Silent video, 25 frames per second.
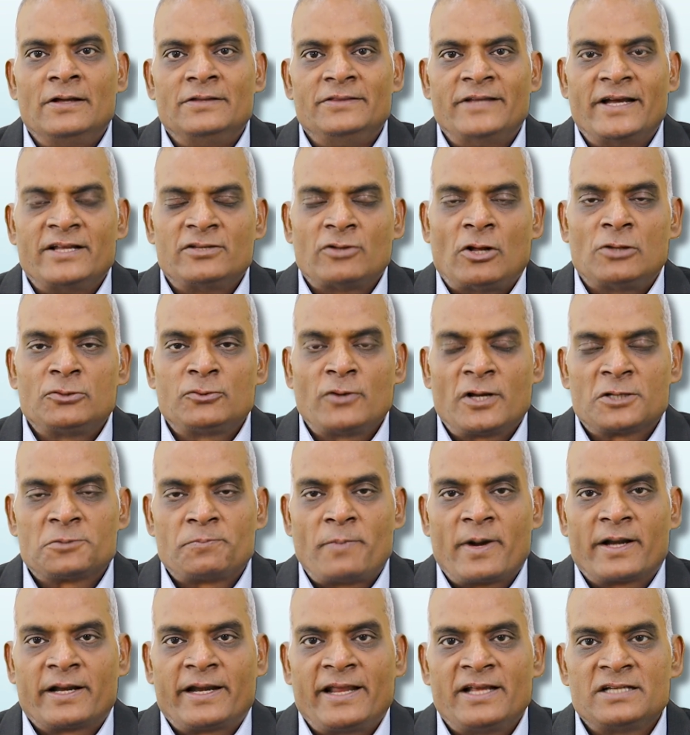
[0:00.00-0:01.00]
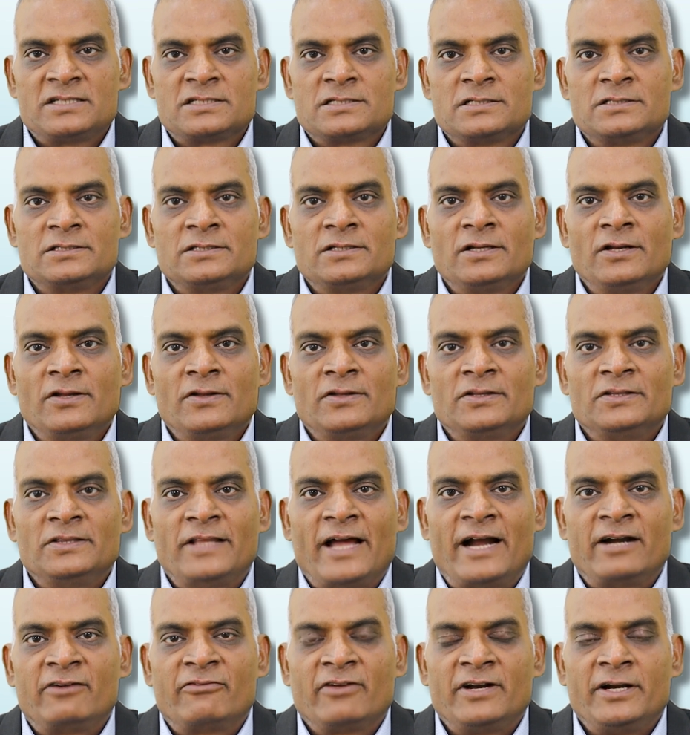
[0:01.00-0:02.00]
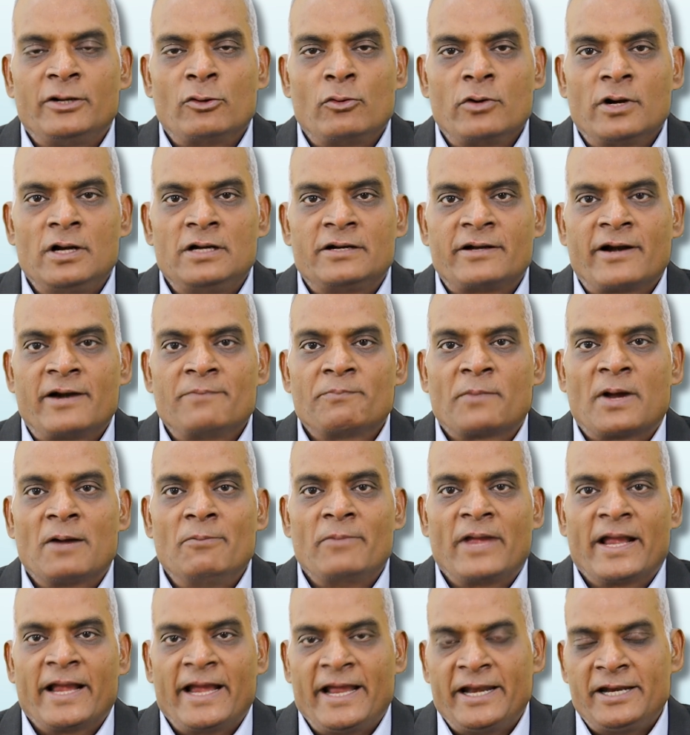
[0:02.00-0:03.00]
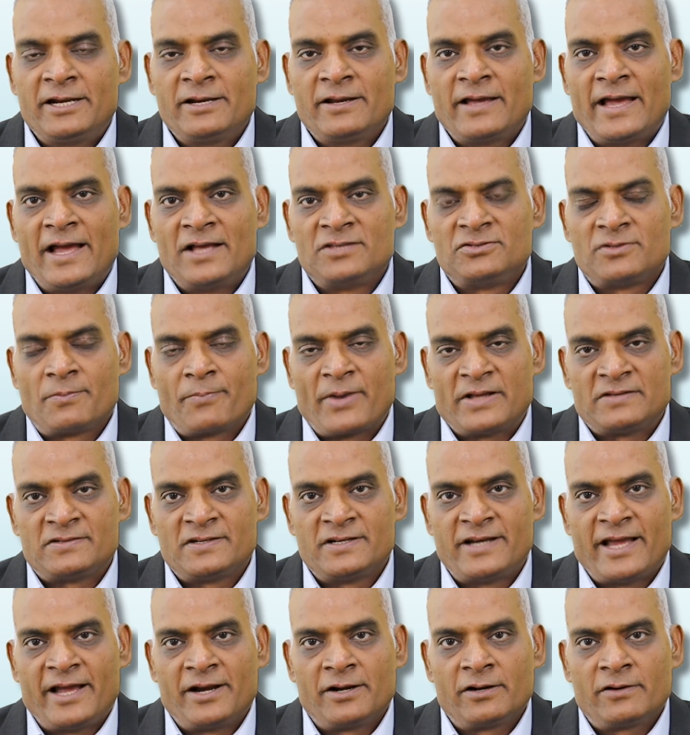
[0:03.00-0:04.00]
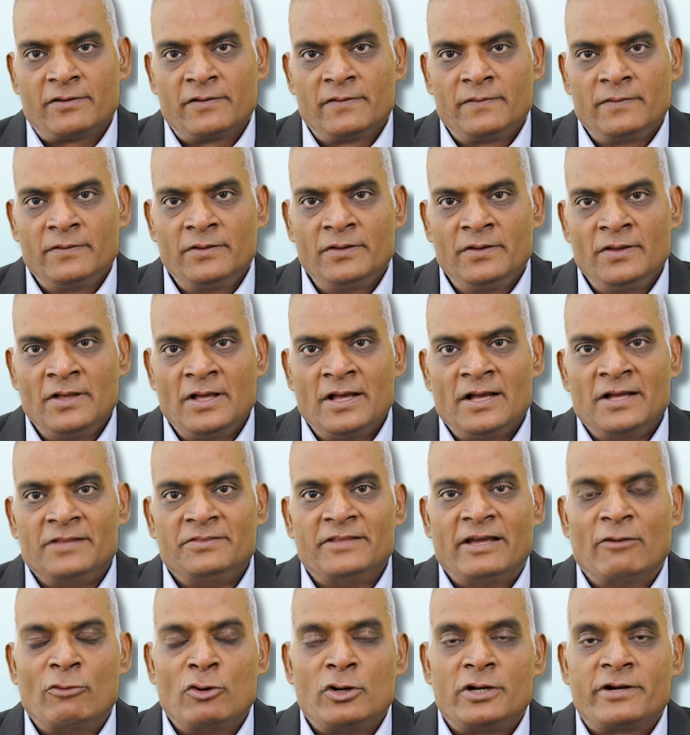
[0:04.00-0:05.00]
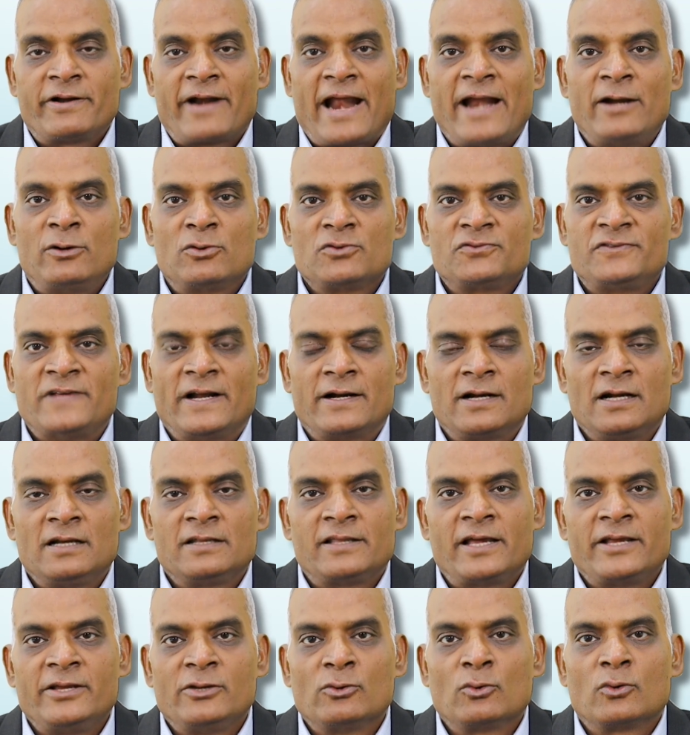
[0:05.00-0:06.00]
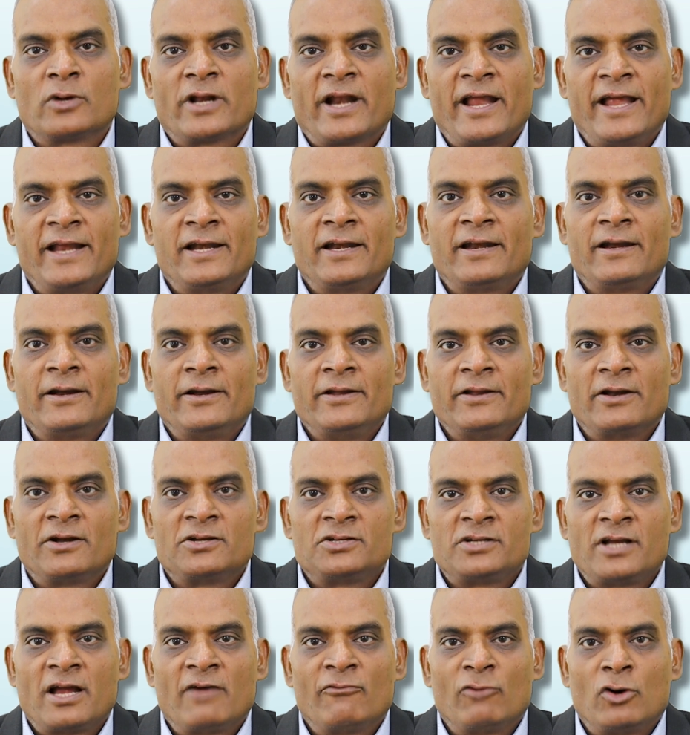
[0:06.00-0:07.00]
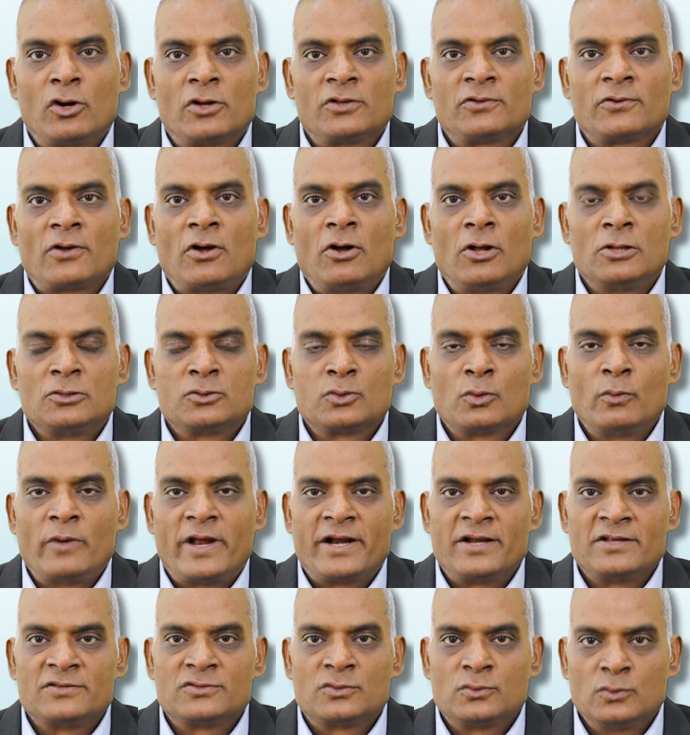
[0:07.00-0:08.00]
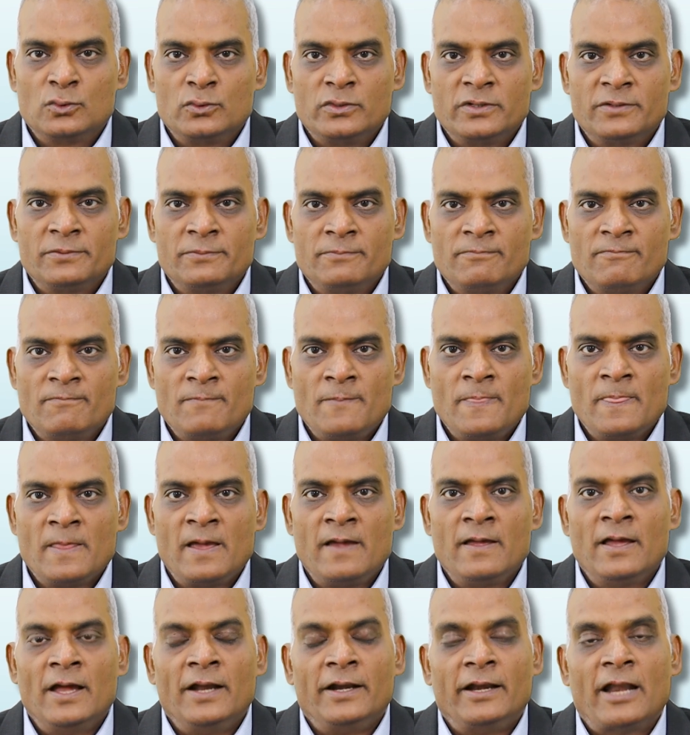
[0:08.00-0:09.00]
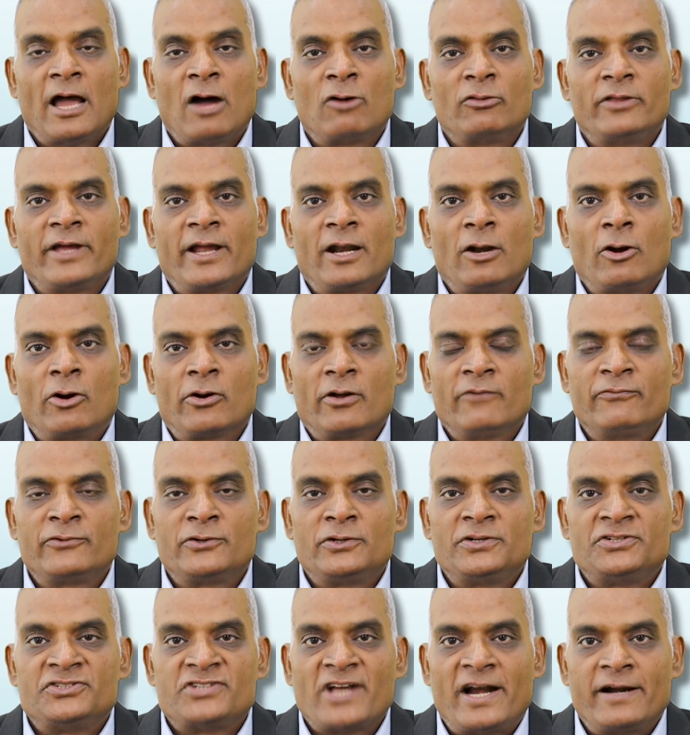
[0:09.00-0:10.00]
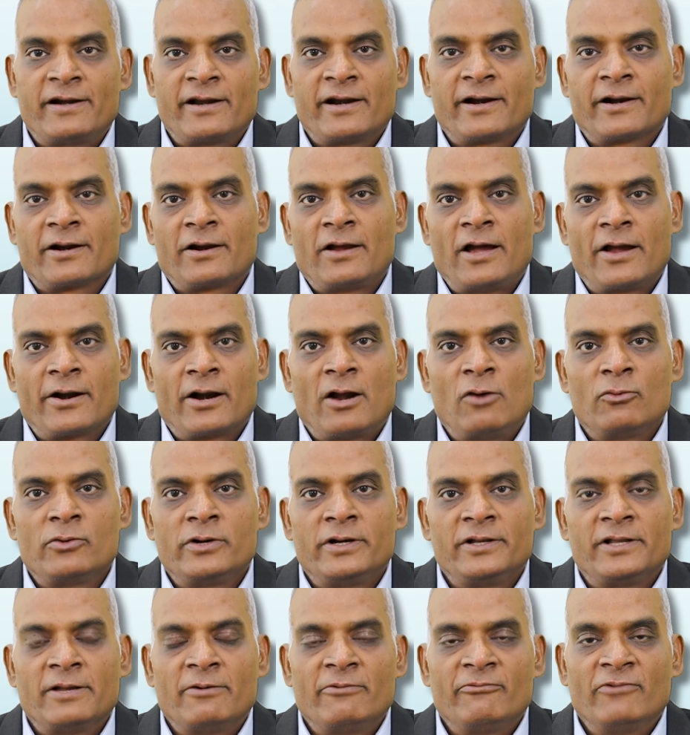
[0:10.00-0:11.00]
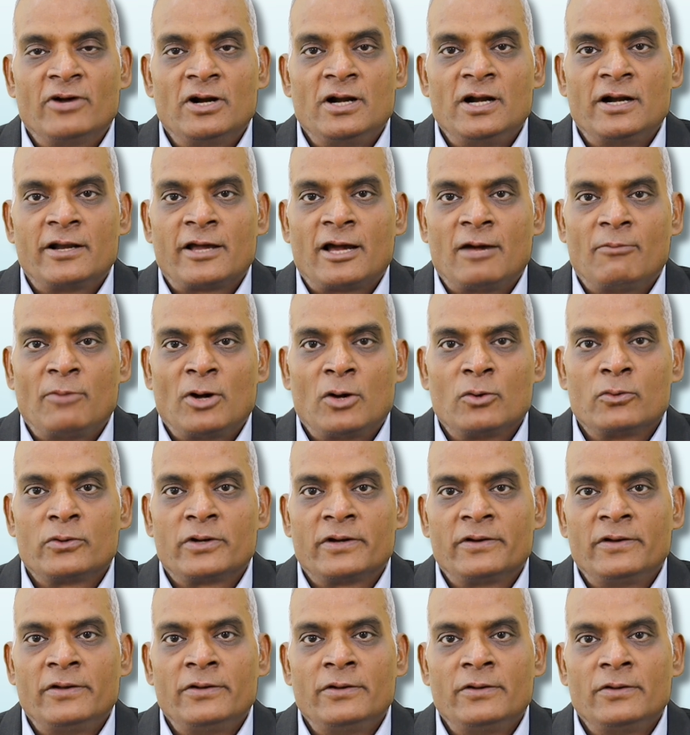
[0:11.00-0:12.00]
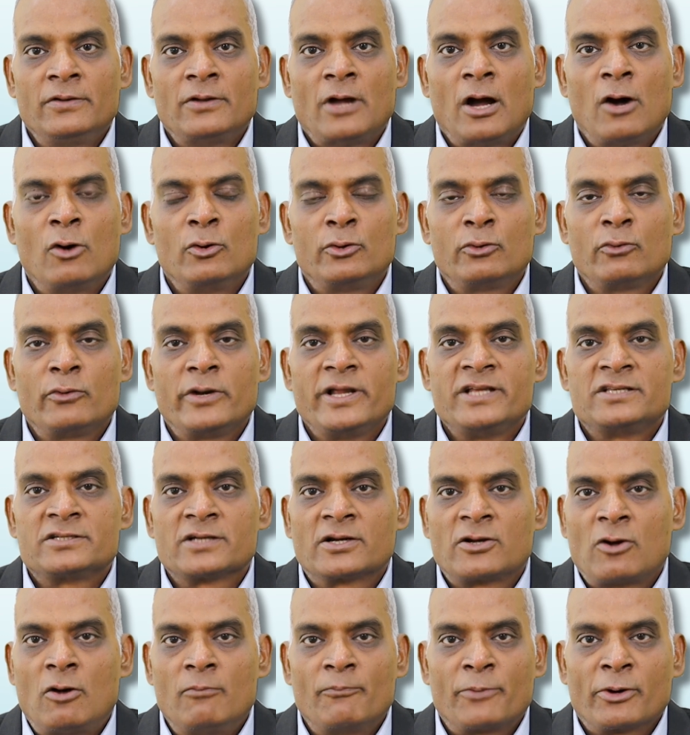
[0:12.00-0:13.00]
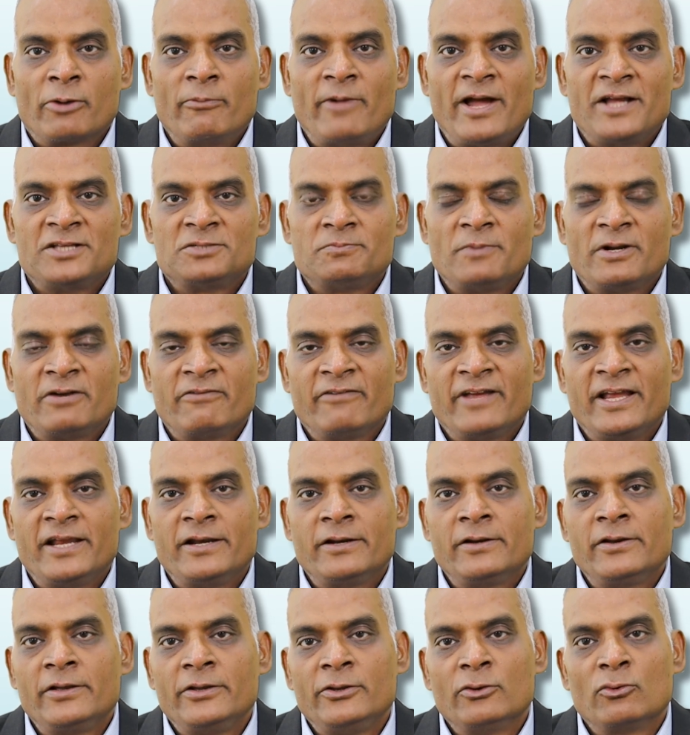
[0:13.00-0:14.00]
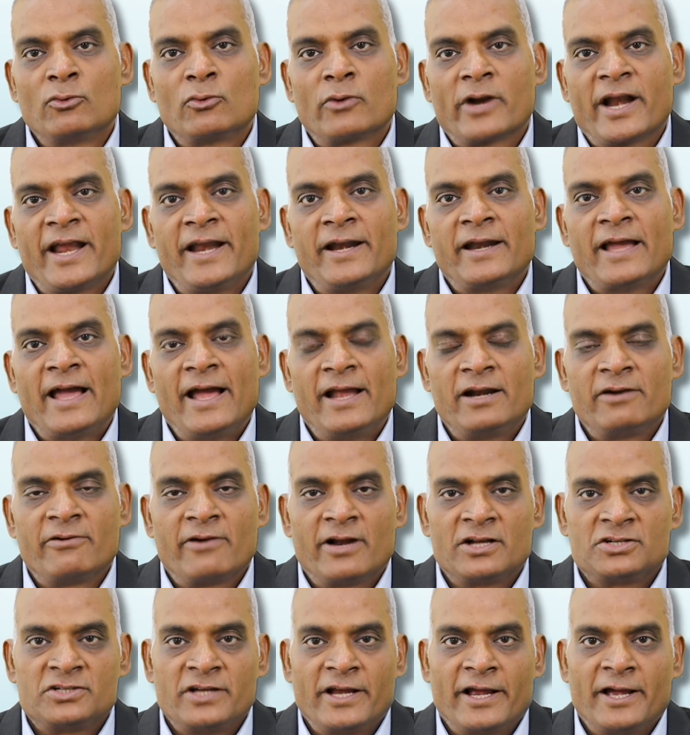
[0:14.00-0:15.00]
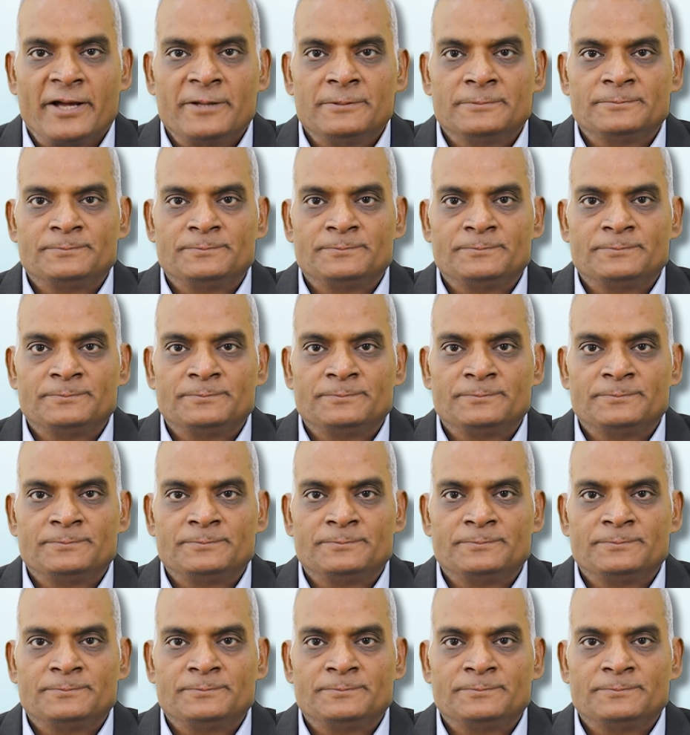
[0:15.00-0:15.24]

There is also expectation that with Donald Trump coming in as the president, they will try to settle the Ukraine-Russia war also very soon. Now there are a lot of chatter around the world about how to reach a compromise between Ukraine and Russia.